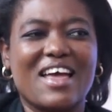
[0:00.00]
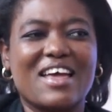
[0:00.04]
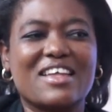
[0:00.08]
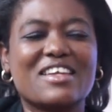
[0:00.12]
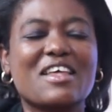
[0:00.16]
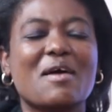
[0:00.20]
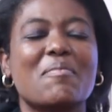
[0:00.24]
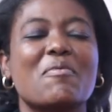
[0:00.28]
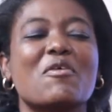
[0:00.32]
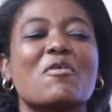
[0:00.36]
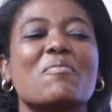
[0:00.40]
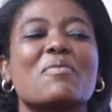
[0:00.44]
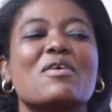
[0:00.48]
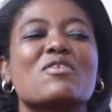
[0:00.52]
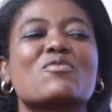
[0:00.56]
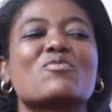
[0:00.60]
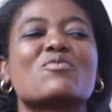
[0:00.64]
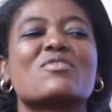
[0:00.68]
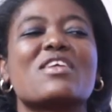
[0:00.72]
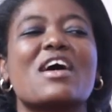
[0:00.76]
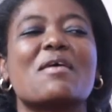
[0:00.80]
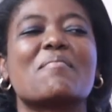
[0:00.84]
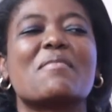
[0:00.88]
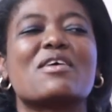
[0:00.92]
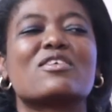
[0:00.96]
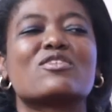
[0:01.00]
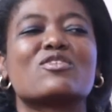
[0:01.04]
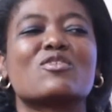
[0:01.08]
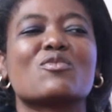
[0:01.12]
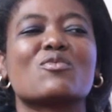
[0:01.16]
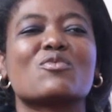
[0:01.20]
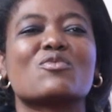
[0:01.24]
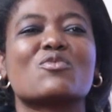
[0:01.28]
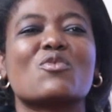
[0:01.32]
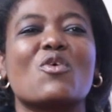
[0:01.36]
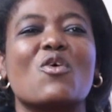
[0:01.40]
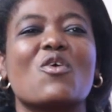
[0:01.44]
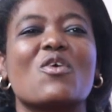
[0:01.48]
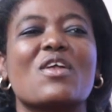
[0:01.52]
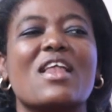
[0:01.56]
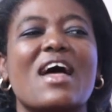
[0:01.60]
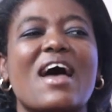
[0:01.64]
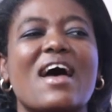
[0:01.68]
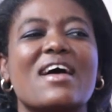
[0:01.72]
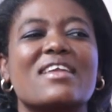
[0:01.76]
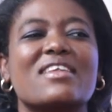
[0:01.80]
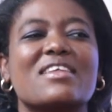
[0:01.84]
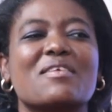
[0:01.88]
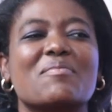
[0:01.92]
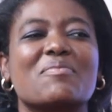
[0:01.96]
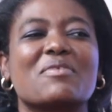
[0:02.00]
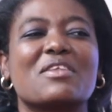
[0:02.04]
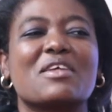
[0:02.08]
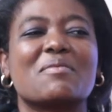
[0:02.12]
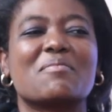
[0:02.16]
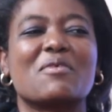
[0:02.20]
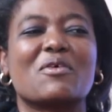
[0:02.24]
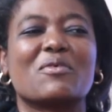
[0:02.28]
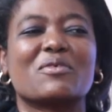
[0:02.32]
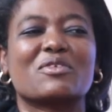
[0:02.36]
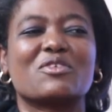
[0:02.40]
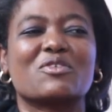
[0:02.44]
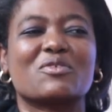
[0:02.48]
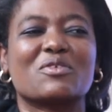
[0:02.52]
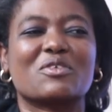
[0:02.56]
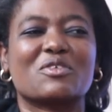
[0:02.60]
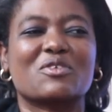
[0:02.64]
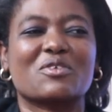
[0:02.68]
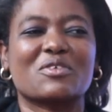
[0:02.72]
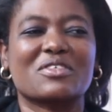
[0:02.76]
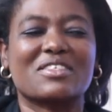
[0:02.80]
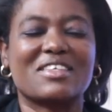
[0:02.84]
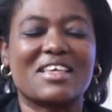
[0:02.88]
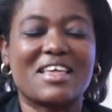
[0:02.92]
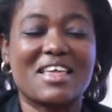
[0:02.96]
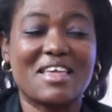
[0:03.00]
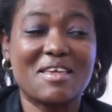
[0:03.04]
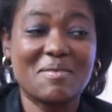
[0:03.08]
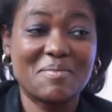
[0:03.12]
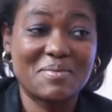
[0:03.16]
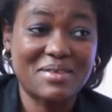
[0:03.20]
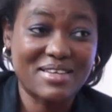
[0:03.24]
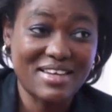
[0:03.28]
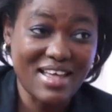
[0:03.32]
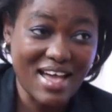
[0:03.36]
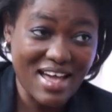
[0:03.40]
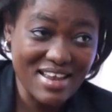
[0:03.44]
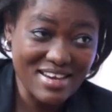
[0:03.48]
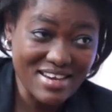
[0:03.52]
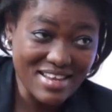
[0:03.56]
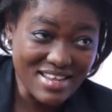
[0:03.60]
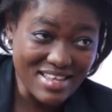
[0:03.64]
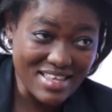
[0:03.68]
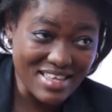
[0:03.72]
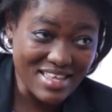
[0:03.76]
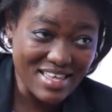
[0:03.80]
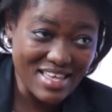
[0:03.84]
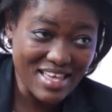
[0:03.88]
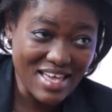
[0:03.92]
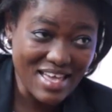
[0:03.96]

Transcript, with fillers: They probably would have so good already, be them or situations, even.